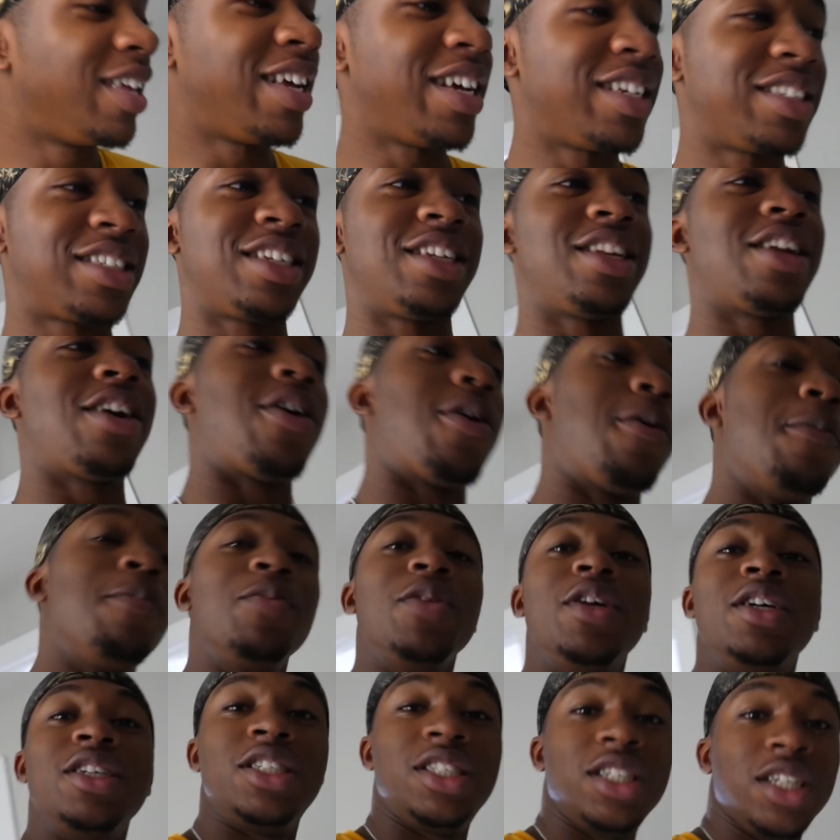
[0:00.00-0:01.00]
Yes or no?
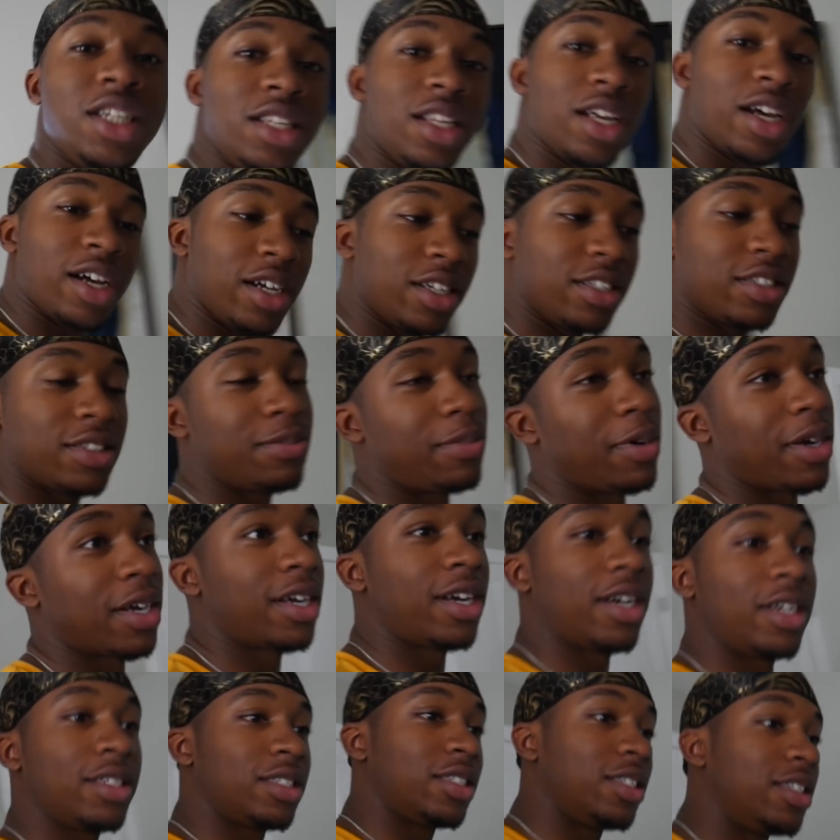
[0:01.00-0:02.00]
She does. My
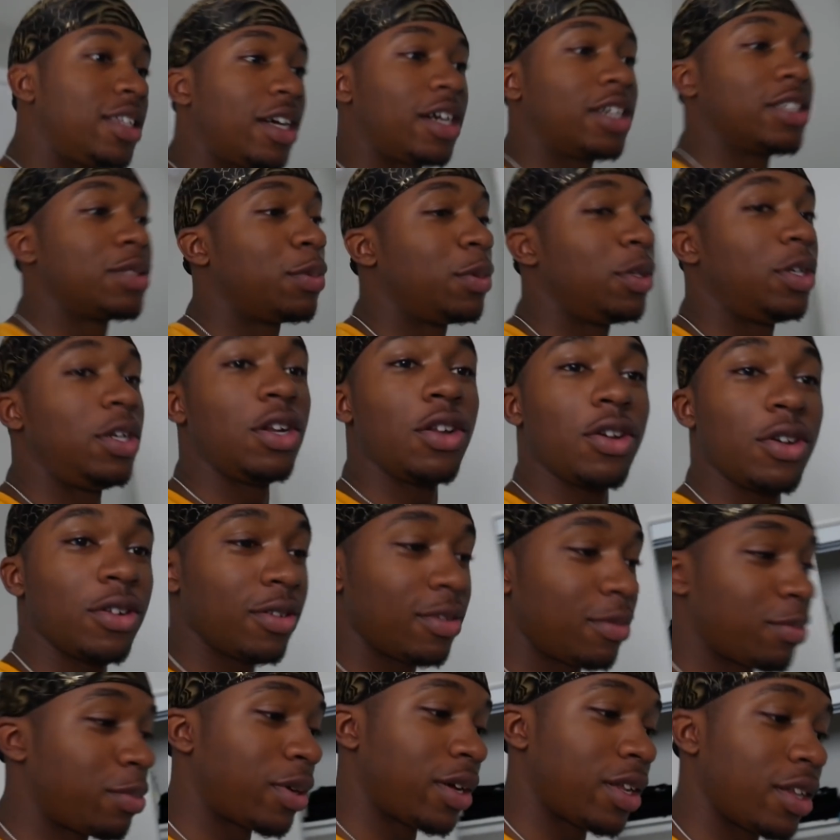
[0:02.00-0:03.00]
cousin does, but no.
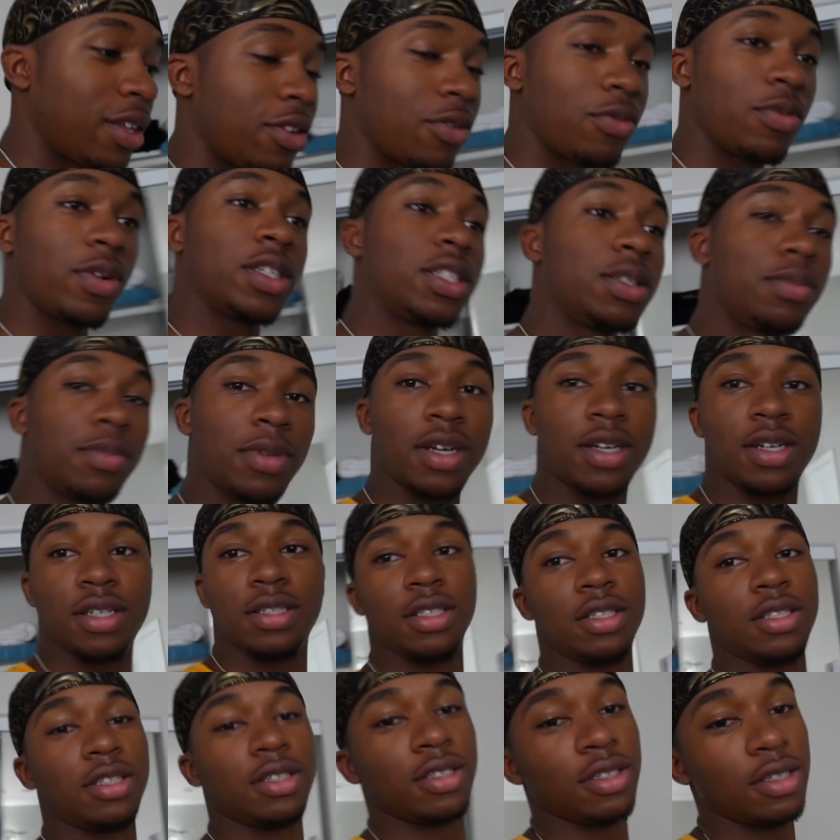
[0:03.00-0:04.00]
But the rest of my
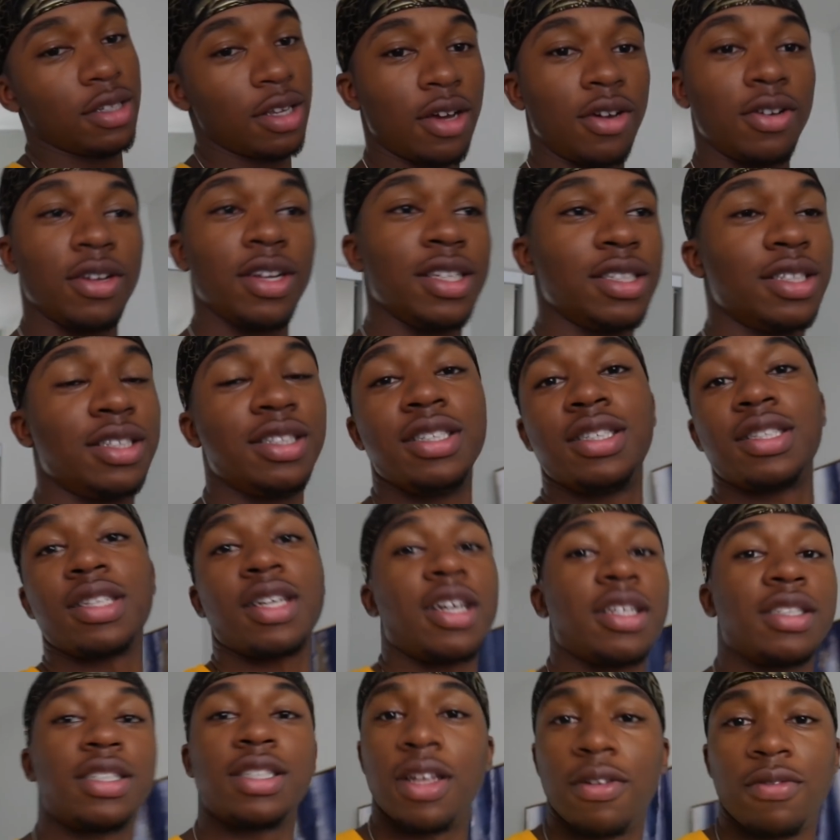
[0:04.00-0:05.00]
cousins don't. It's
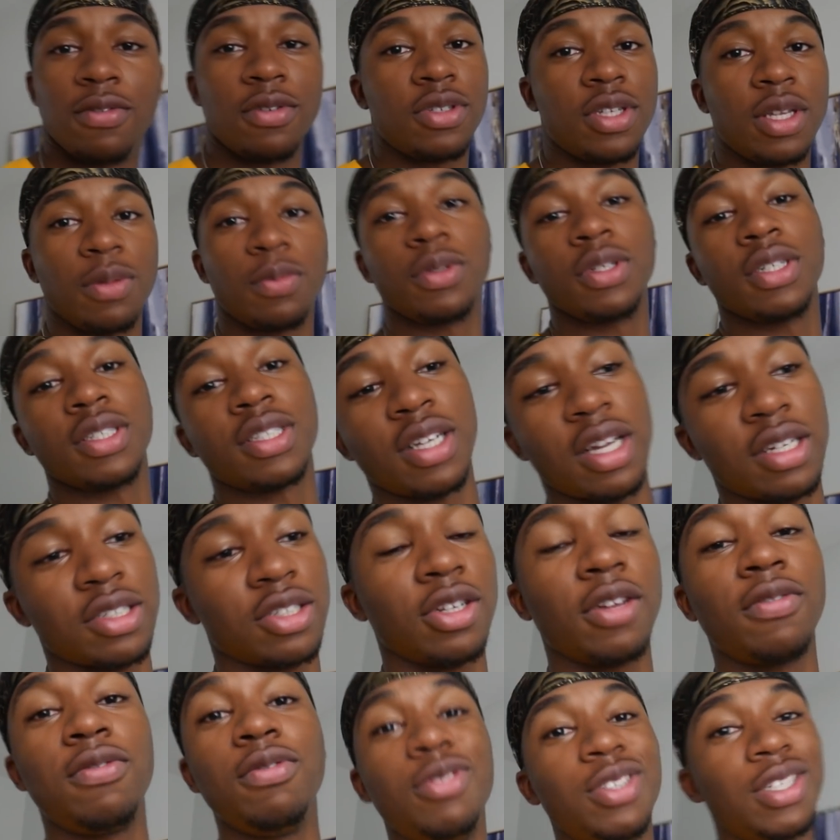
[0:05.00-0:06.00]
disgusting if you sleep with your
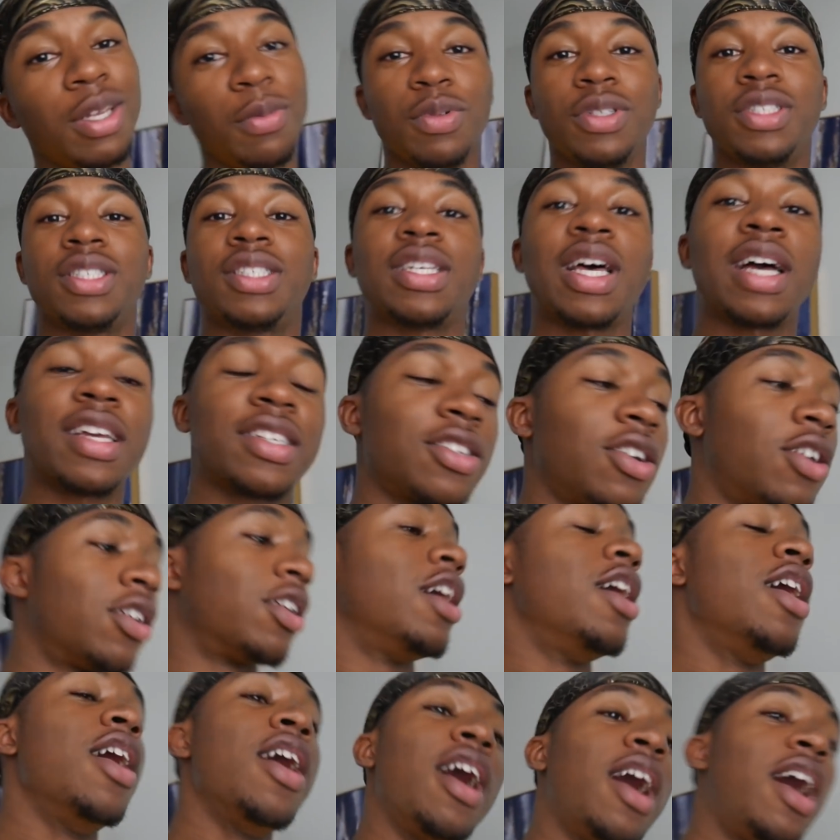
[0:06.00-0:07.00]
socks on. If you sleep with your socks
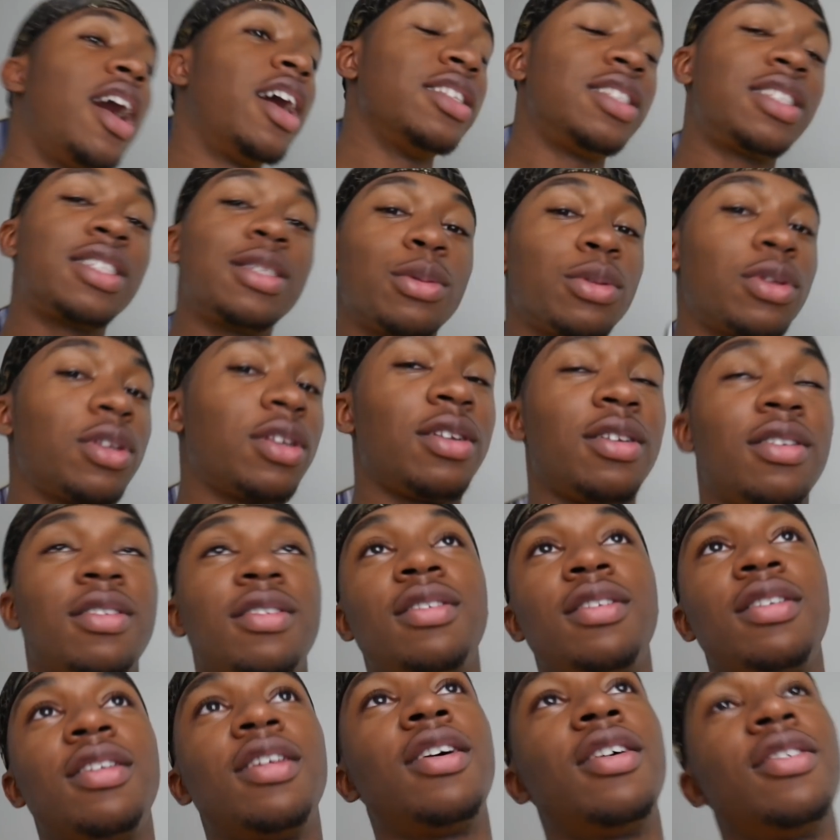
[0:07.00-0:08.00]
on, unsub.
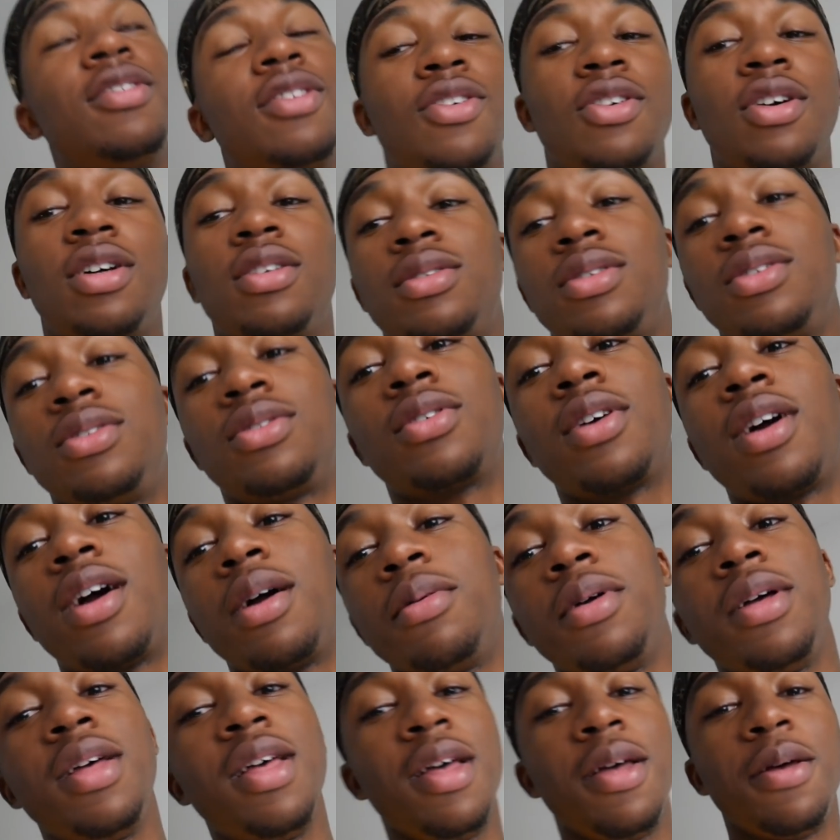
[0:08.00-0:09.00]
No, don't
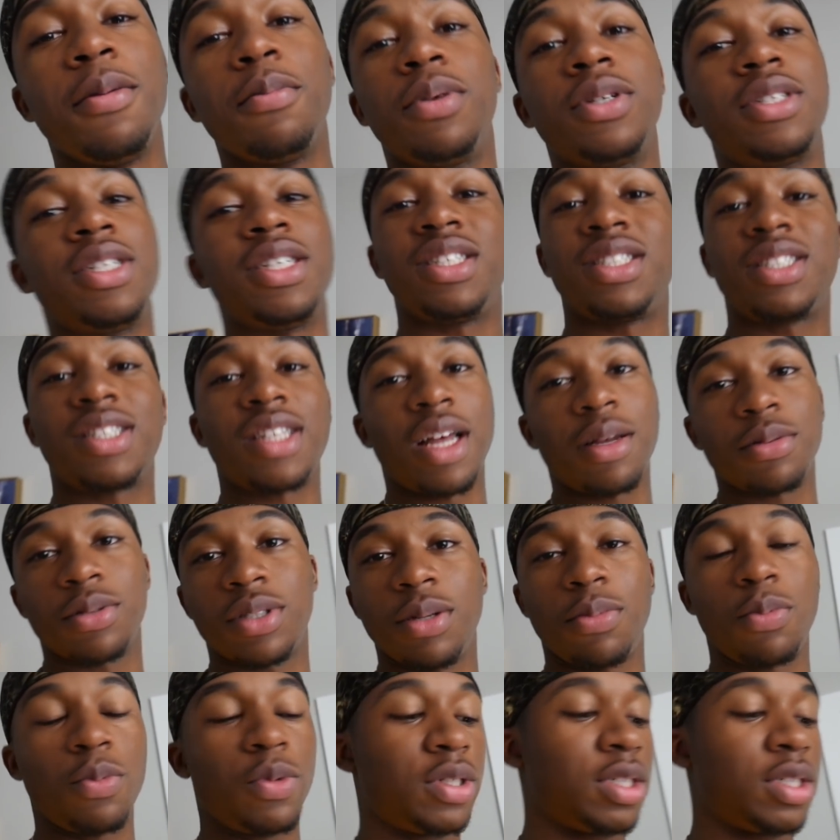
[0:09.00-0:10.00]
unsubscribe. But just stop sleeping